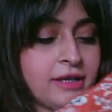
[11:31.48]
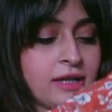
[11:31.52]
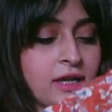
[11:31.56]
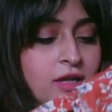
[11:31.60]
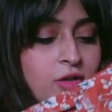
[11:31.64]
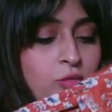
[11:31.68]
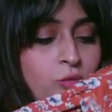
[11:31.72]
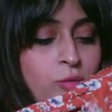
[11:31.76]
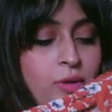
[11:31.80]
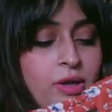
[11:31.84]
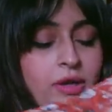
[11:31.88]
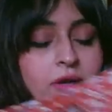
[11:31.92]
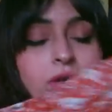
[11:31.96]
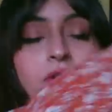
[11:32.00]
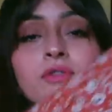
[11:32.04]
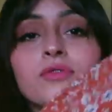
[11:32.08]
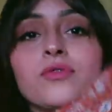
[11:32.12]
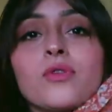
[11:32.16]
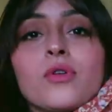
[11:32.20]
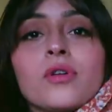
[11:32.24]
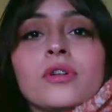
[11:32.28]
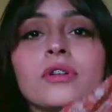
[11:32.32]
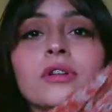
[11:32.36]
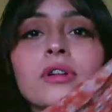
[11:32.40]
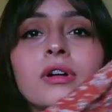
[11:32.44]
think I'll wear it
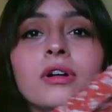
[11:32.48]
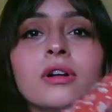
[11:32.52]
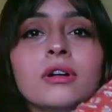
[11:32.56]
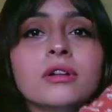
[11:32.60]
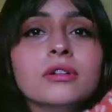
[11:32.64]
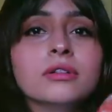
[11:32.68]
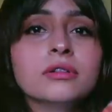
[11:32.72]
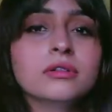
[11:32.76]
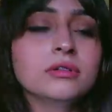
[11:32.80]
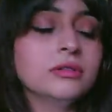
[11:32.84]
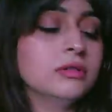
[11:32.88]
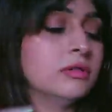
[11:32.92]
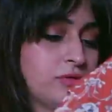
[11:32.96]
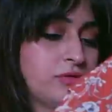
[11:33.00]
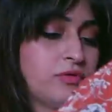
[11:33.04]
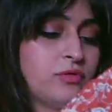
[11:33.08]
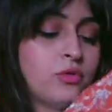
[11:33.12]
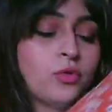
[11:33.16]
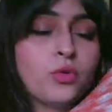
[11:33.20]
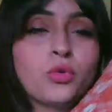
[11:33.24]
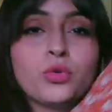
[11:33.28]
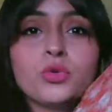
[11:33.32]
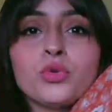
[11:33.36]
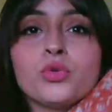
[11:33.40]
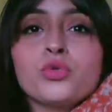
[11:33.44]
for a
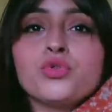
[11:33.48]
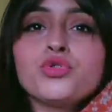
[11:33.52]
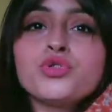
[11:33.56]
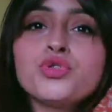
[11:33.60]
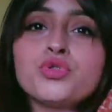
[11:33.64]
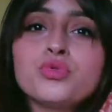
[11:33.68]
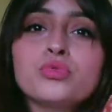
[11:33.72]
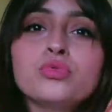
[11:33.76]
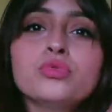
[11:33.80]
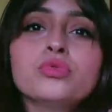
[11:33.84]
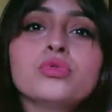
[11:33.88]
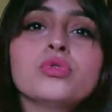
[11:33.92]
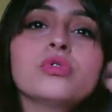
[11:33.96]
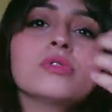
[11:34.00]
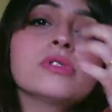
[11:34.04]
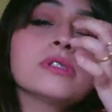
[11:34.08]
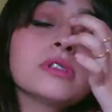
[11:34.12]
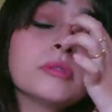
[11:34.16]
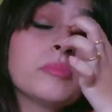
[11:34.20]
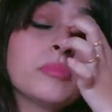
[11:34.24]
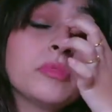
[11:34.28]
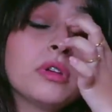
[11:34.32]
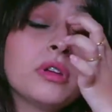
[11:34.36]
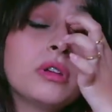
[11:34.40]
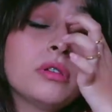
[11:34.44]
photo shoot or
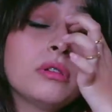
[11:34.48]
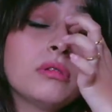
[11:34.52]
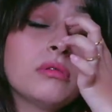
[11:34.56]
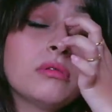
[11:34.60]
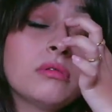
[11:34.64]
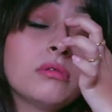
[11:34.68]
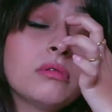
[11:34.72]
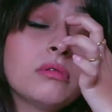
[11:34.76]
something.